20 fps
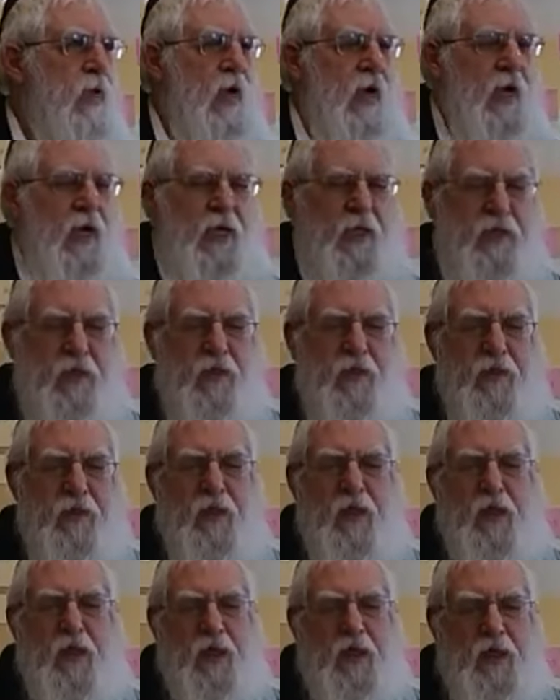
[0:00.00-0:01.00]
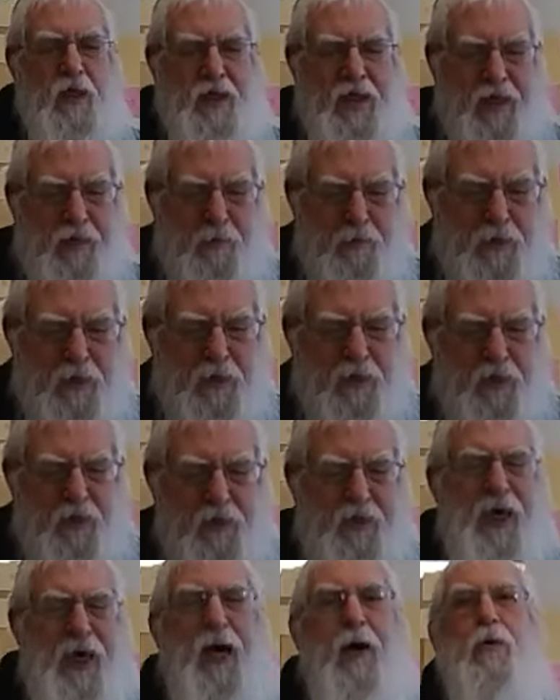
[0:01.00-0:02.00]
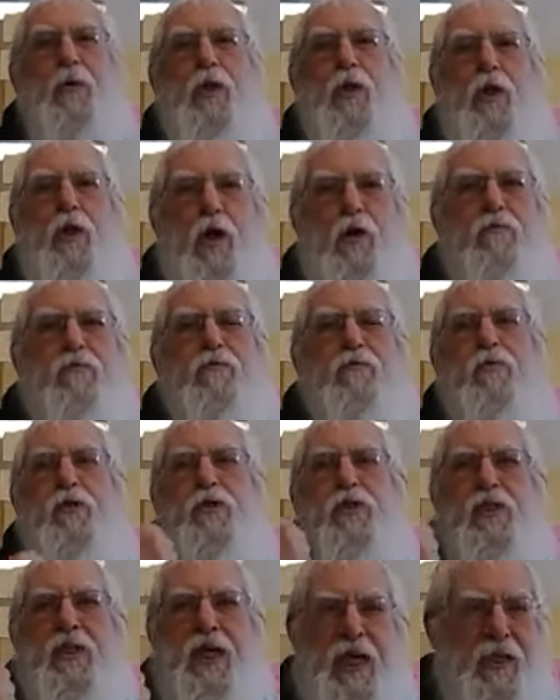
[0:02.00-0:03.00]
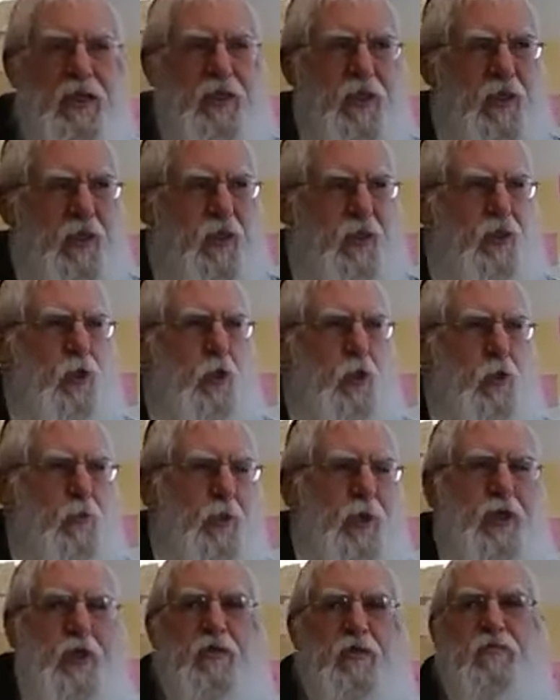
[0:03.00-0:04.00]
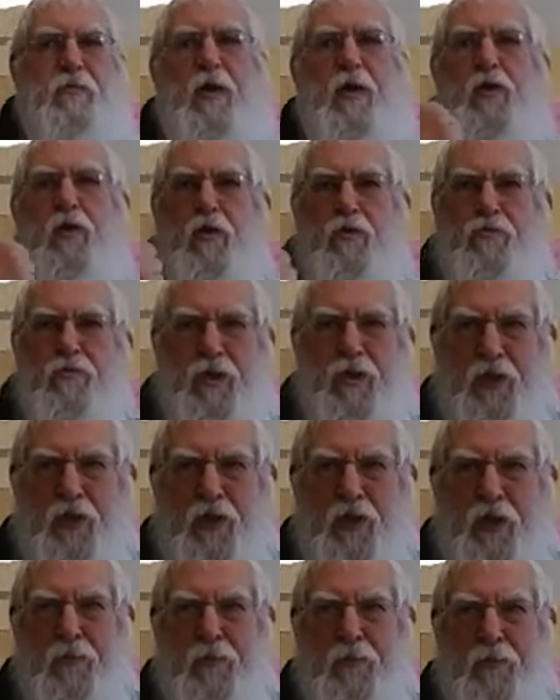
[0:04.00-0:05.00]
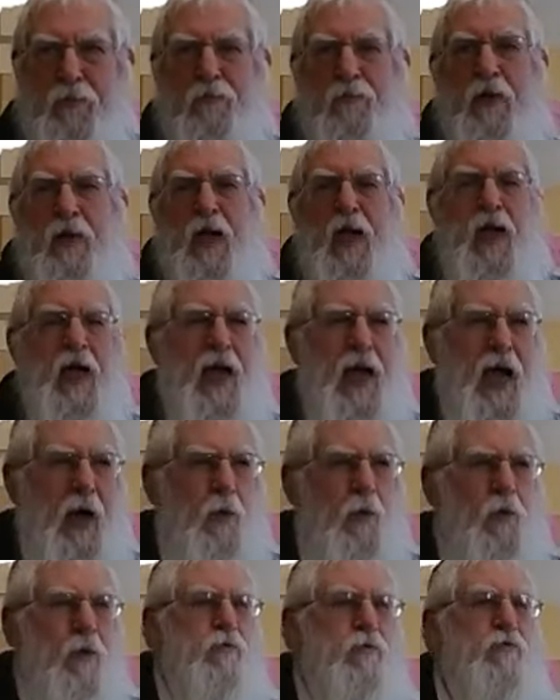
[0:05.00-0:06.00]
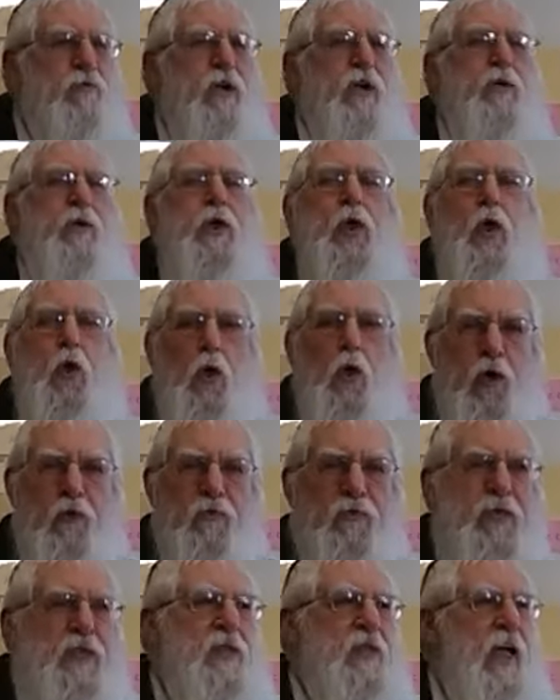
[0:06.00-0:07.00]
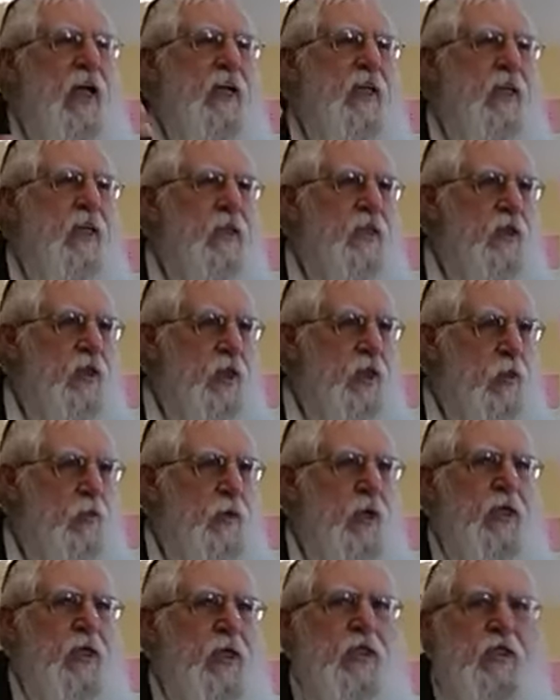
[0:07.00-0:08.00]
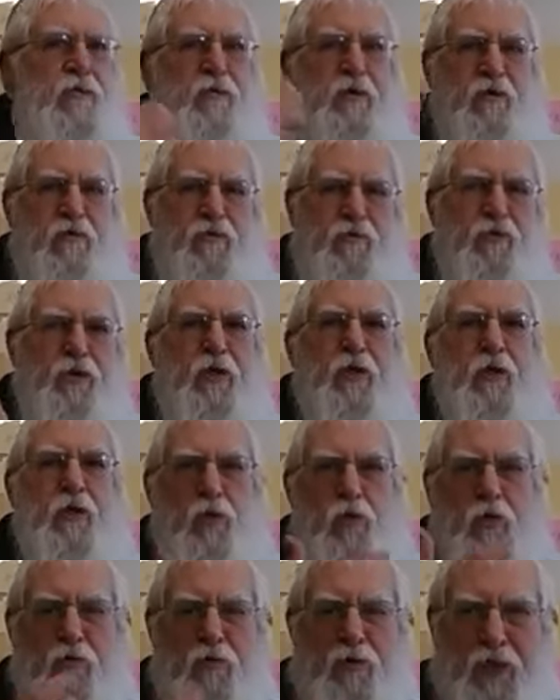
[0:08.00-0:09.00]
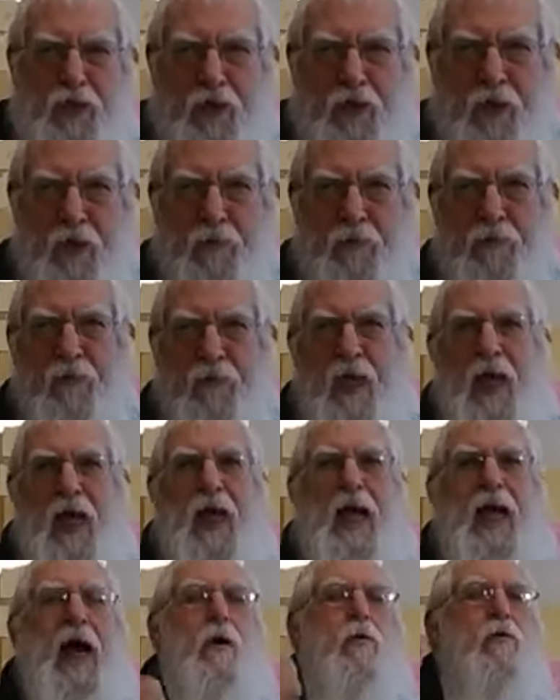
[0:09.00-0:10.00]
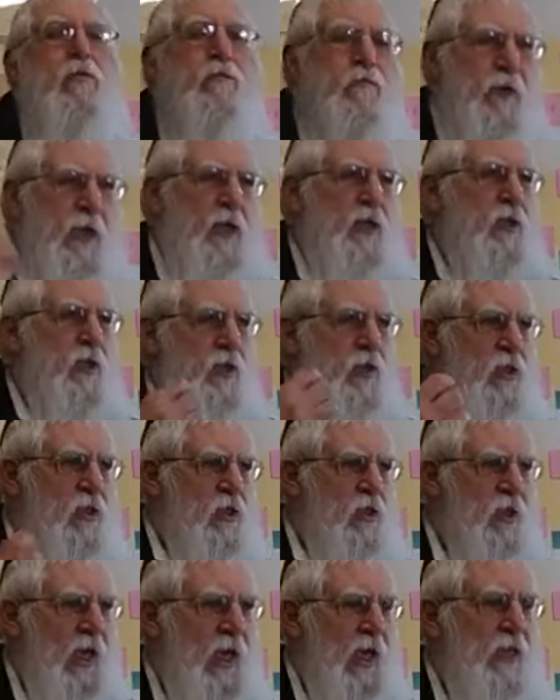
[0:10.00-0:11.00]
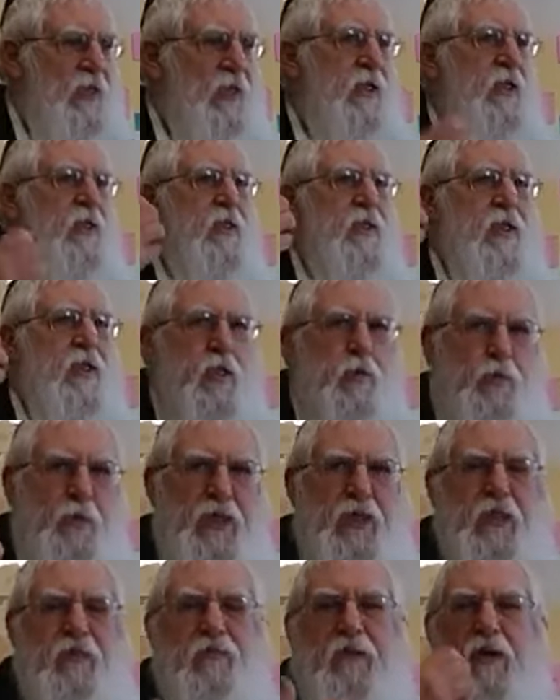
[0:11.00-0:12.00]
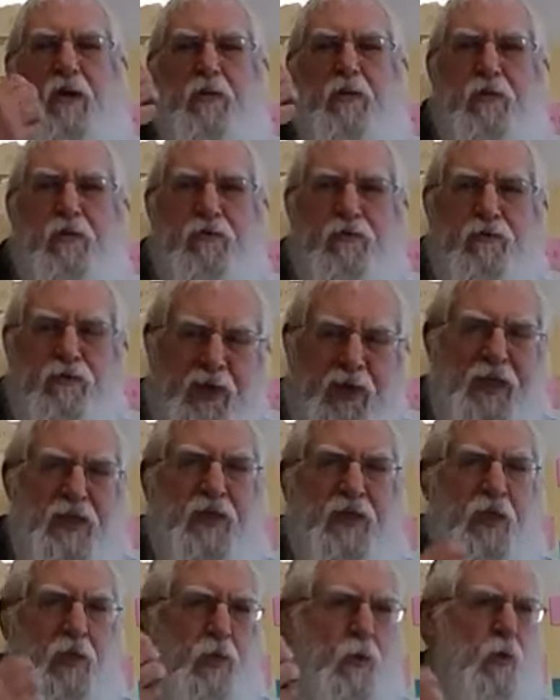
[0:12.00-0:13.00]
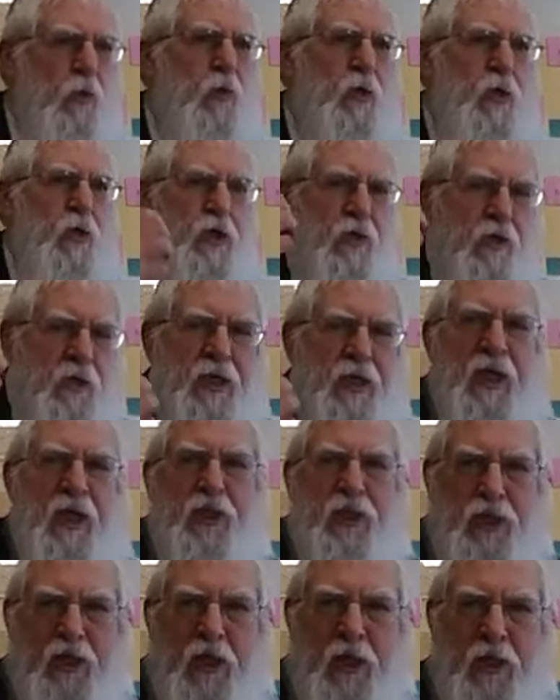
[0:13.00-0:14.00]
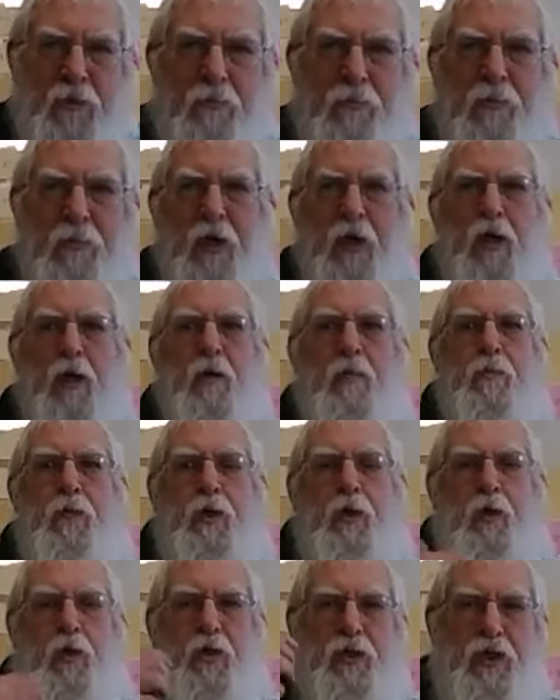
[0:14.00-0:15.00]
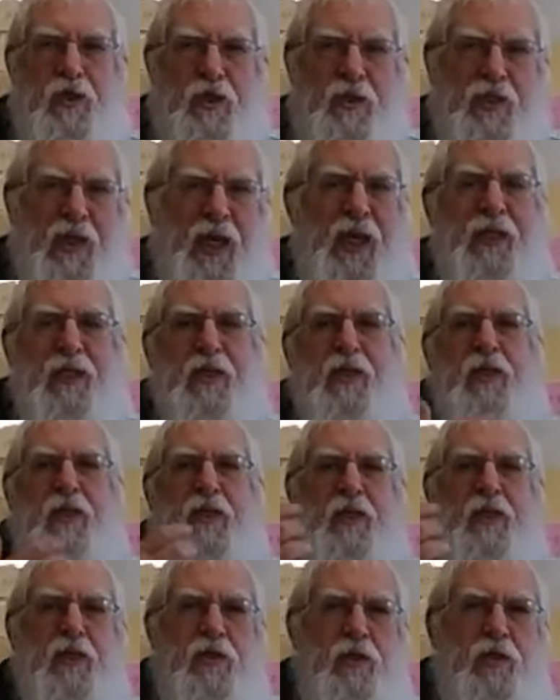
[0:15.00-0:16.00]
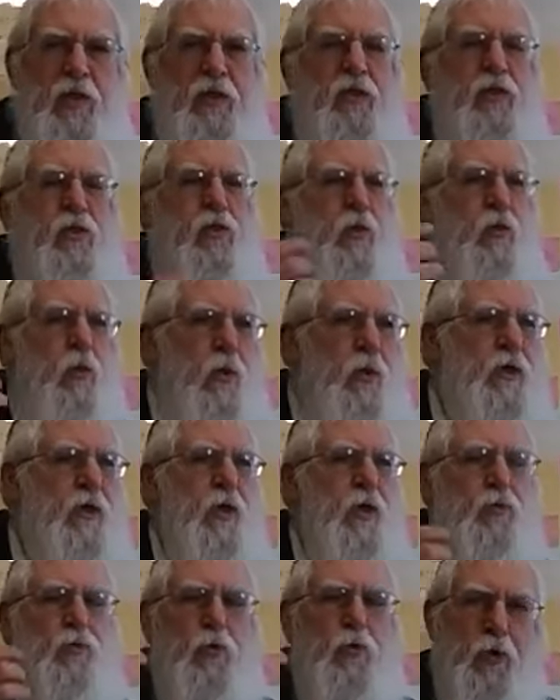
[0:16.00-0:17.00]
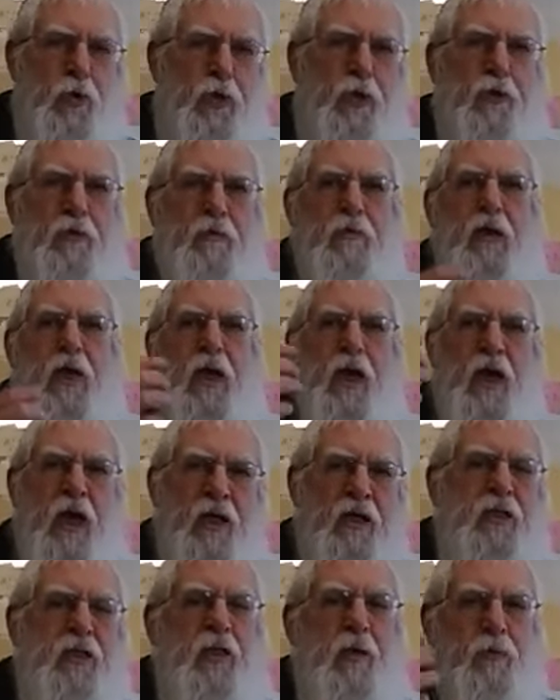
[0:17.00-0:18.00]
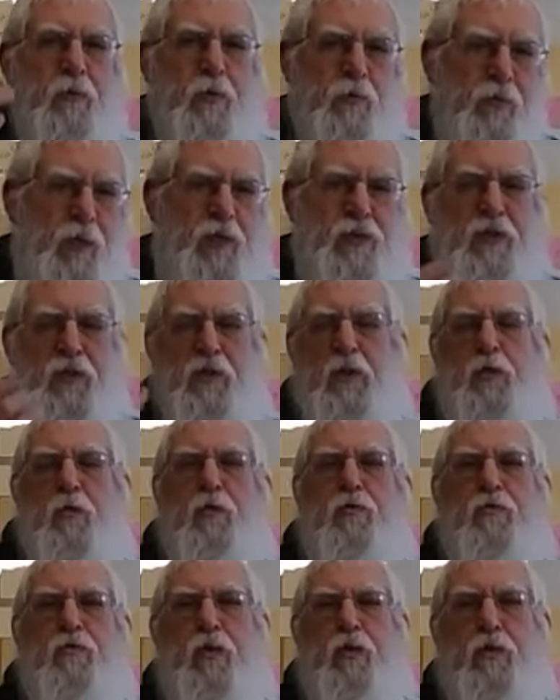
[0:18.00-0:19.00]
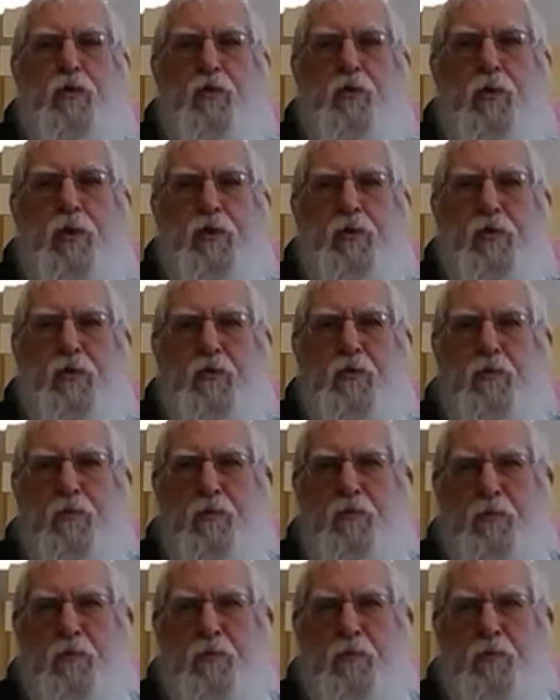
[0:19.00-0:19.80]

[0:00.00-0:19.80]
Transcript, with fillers: And that means that our love for tzaddik is an expression of our love for Hashem. Our fear and awe of tzaddik is an expression of our fear and awe of Hashem. Our faith in the tzaddik is an expression of our faith in, in Hashem, because the tzaddik is just the one that through him Hashem's presence is revealed to us.